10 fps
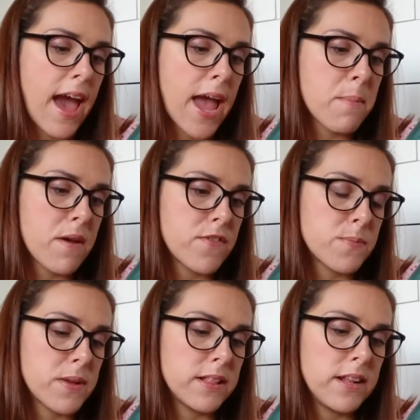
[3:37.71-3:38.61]
A M F
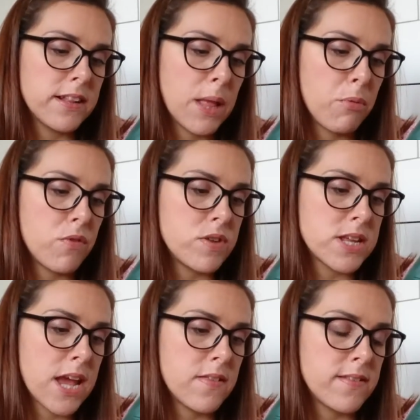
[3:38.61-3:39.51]
has been clinically proven
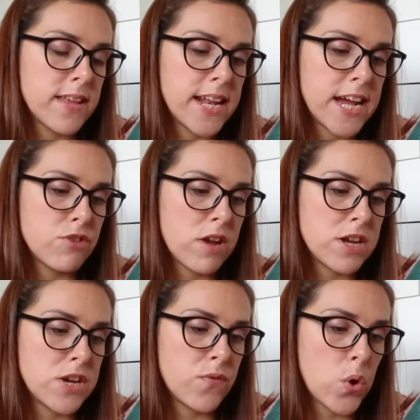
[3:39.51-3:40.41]
to keep the skin
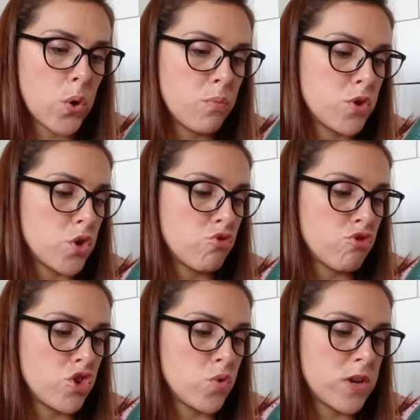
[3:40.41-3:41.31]
hydrated for up to one
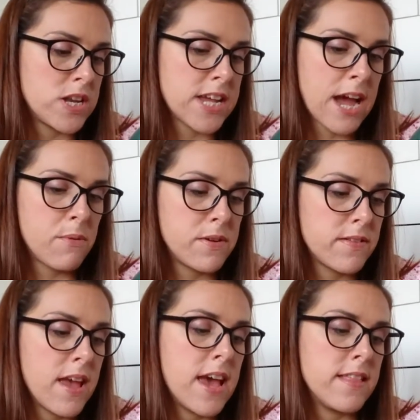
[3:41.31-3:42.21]
hundred twenty
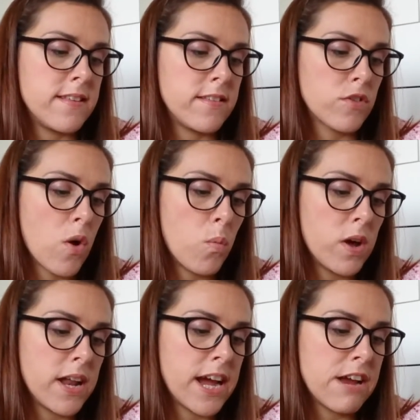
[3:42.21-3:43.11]
hours. This has got
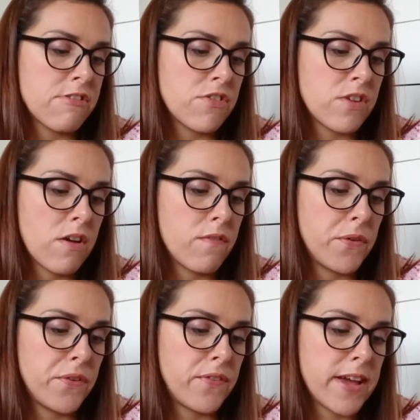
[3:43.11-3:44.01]
one hydrogel
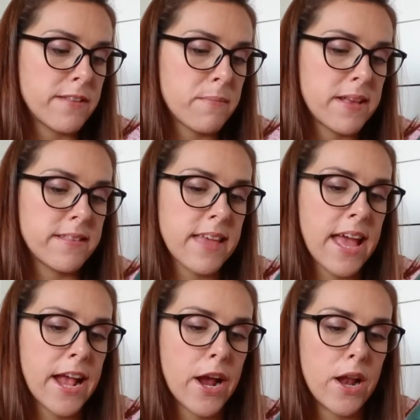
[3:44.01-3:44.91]
full face mask
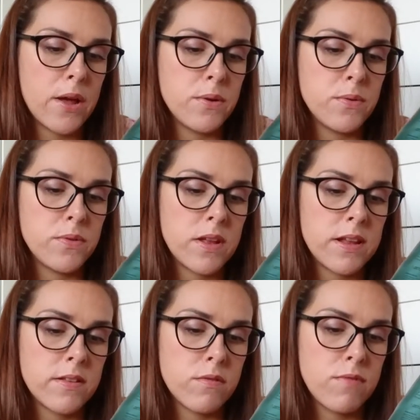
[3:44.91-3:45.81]
enclosed,
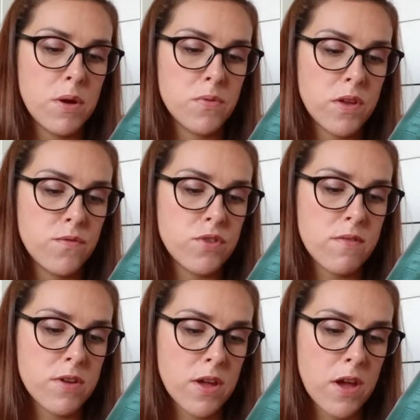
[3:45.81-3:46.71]
and it's the Rose of
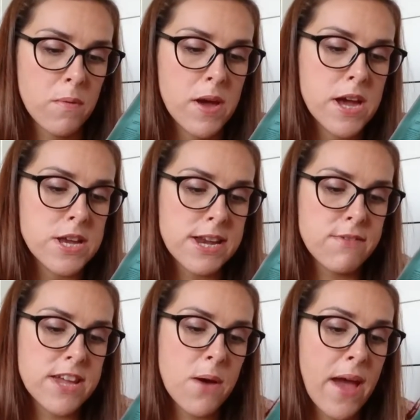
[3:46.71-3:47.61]
Jericho.
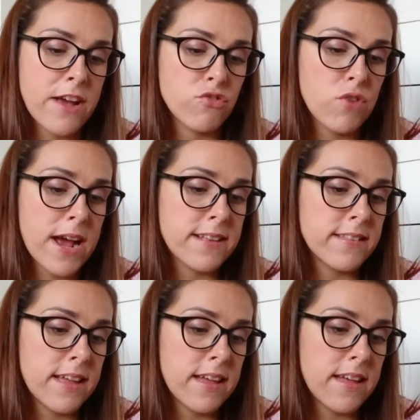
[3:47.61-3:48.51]
Jericho
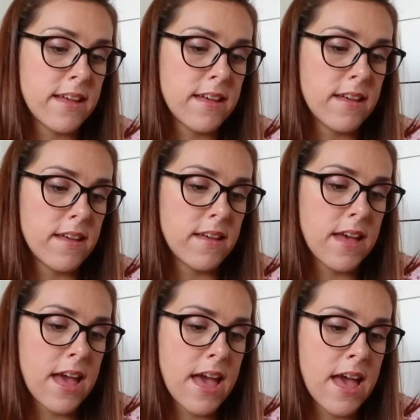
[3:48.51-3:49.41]
extracts
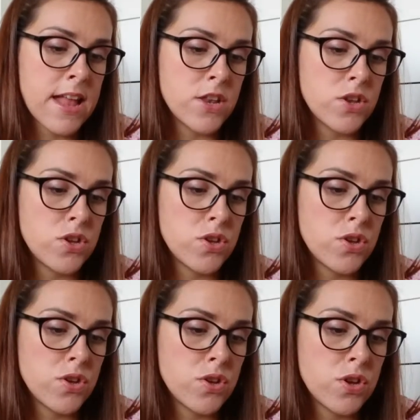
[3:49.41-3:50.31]
and
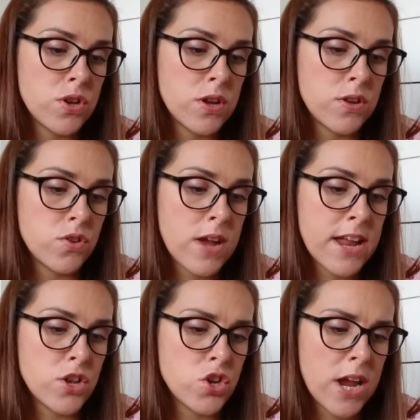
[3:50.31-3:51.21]

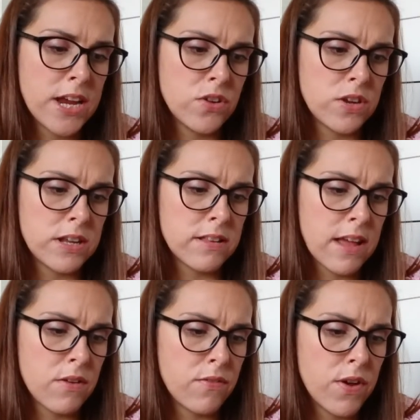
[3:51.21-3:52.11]
and changes
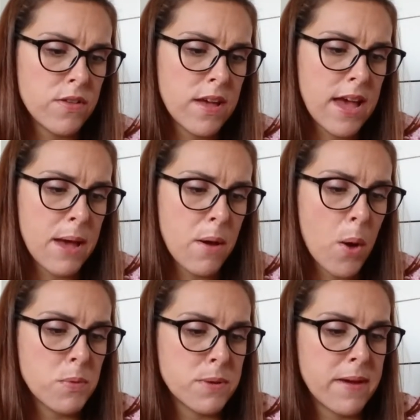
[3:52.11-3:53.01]
and further
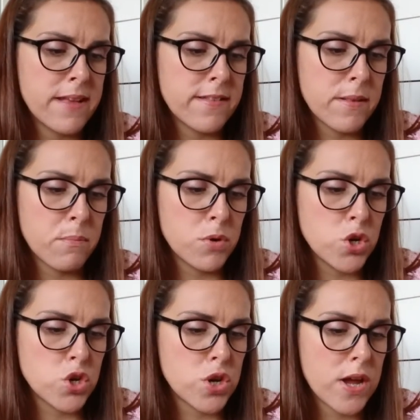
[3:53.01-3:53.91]
optimises
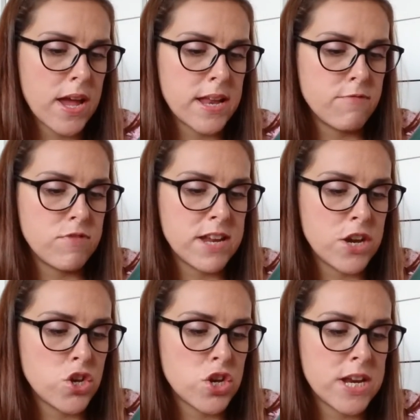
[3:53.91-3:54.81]
moisture and
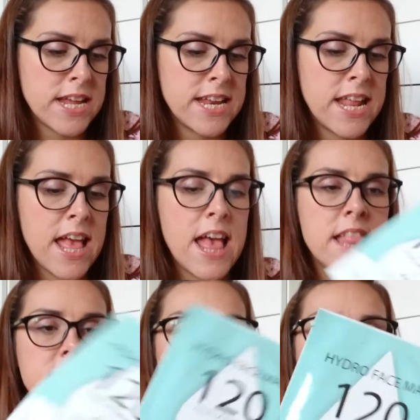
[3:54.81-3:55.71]
retention in
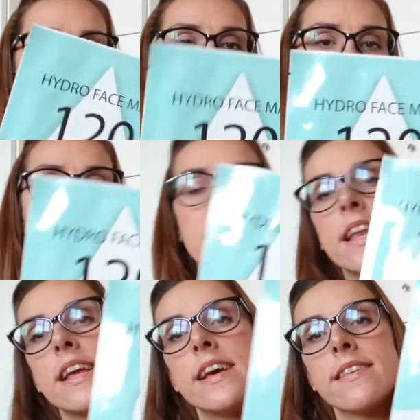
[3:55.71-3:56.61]
the skin.
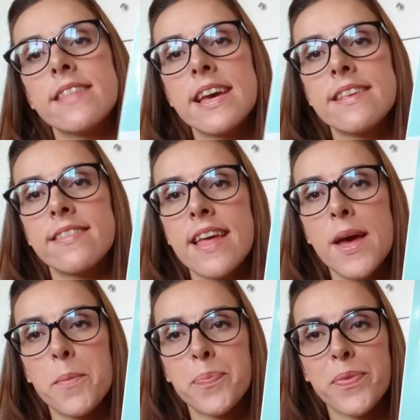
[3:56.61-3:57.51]
So that is
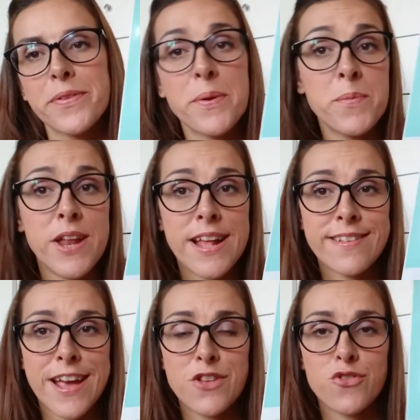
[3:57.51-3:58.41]
that. So I'm really
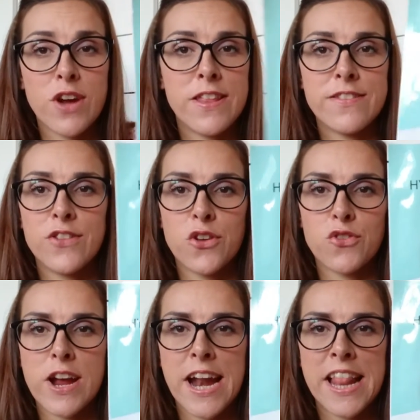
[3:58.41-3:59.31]
excited to try this, not
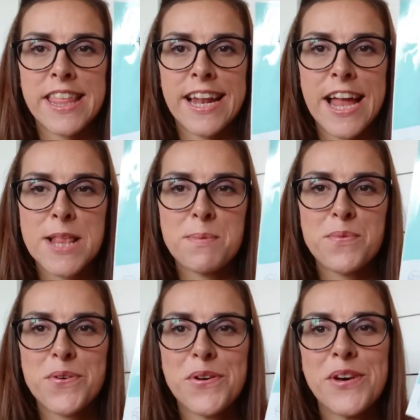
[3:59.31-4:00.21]
tried anything like this
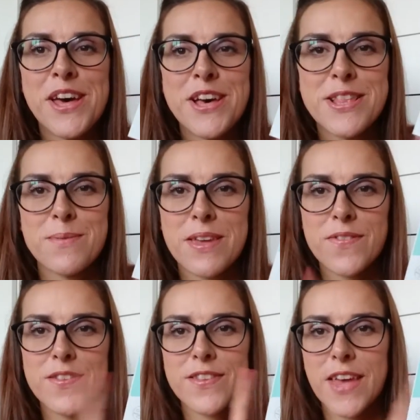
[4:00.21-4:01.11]
before, so we'll
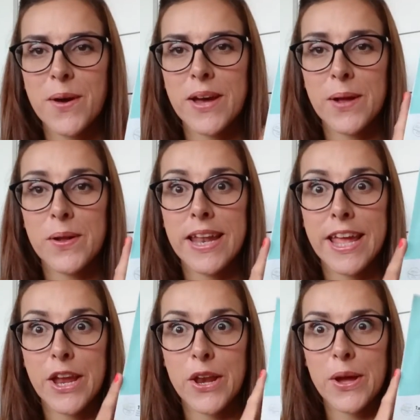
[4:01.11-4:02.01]
give this a go and I'll
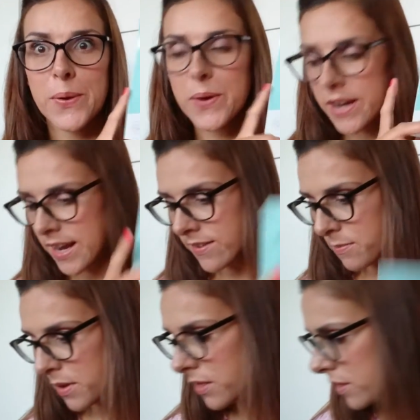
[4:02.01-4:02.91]
let you know
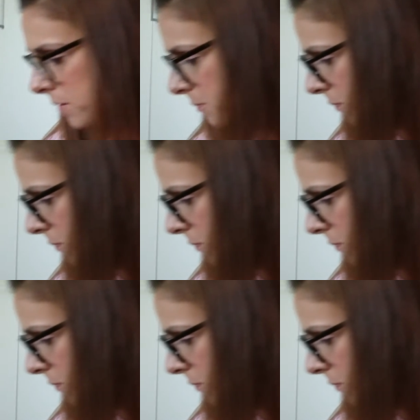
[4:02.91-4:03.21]
next month.